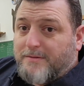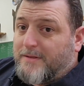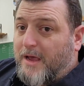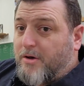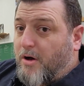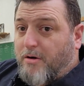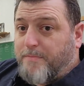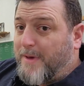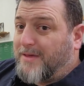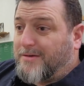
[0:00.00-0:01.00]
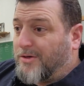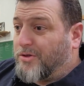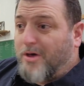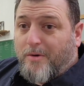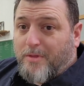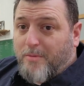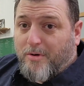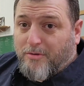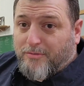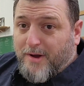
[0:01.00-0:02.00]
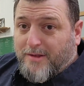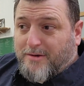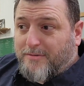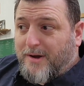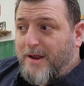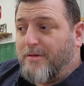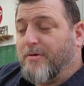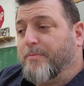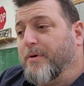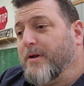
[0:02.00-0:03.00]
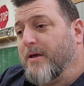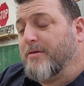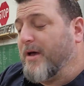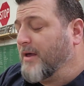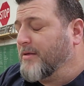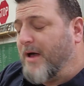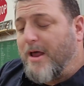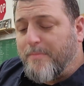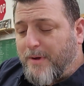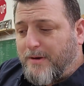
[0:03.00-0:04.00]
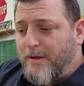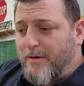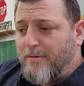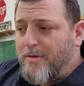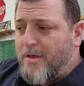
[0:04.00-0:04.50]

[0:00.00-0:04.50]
that car is basically a shell with a motor and trans in it right now. So putting it outside is not a big deal.